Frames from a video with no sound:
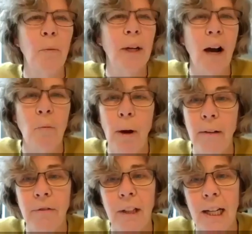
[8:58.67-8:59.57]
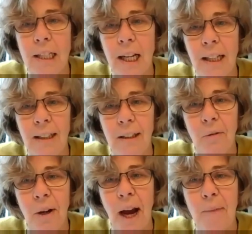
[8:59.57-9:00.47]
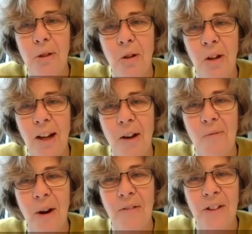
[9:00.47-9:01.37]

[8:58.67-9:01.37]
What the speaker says: we can't wait for that day. We absolutely can't wait